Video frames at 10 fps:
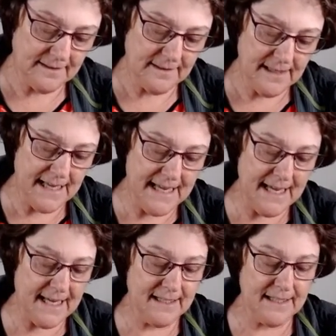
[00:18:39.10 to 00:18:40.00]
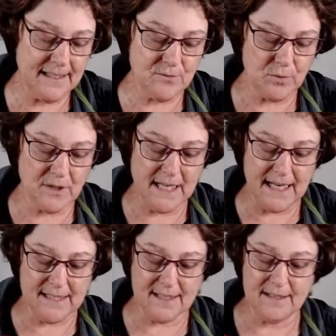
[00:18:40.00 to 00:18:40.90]
and it will
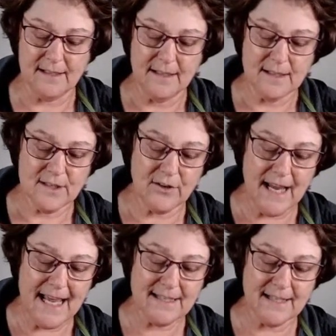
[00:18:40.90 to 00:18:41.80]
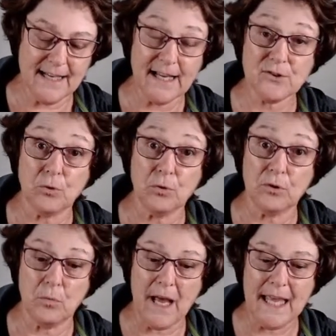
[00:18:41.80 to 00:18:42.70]
cut. So it hasn't cut all the
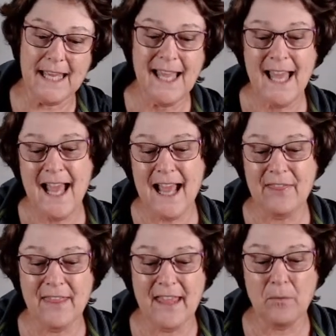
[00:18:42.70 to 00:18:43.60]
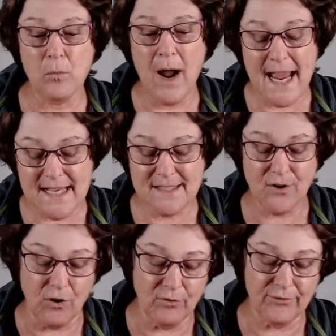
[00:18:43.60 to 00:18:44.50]
way, and there are ways
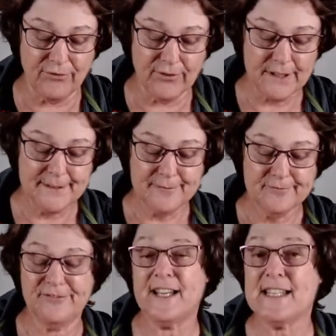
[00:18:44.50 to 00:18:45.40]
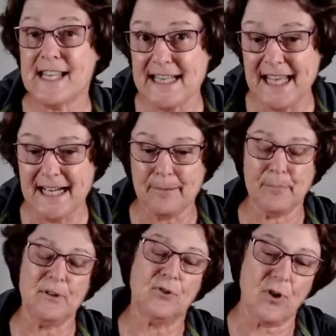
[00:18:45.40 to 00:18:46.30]
of fixing that up
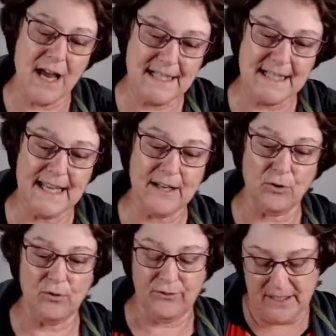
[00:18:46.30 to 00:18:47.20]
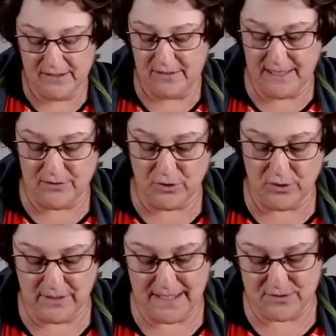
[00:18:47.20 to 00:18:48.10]
and grinding that off and
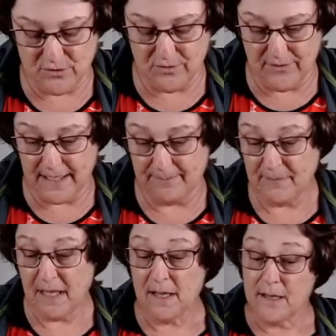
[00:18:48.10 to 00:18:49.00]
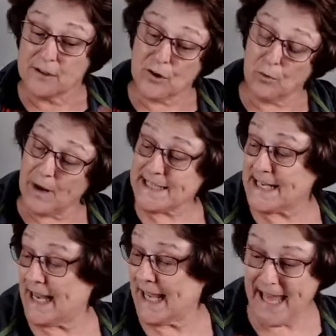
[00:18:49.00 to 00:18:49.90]
doing that sort of thing. So once
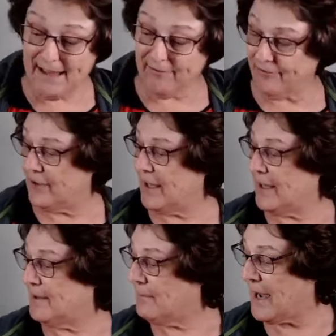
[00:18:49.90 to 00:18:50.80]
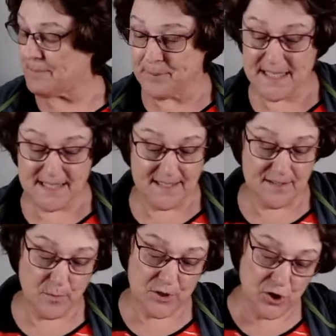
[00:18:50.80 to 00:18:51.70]
I have my
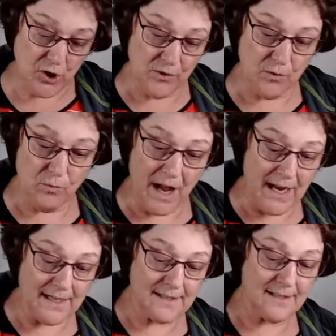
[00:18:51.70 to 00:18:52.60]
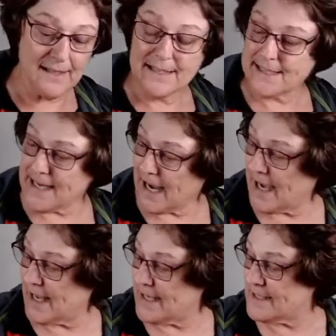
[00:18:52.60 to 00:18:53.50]
pieces which are the right
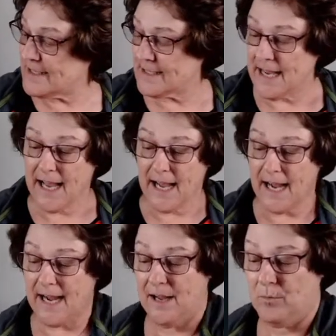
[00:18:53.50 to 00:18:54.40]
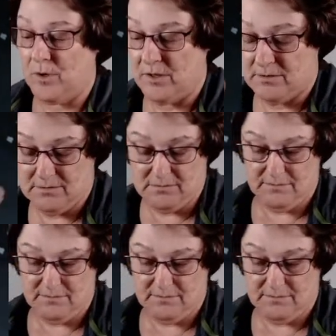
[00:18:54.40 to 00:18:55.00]
size, I will,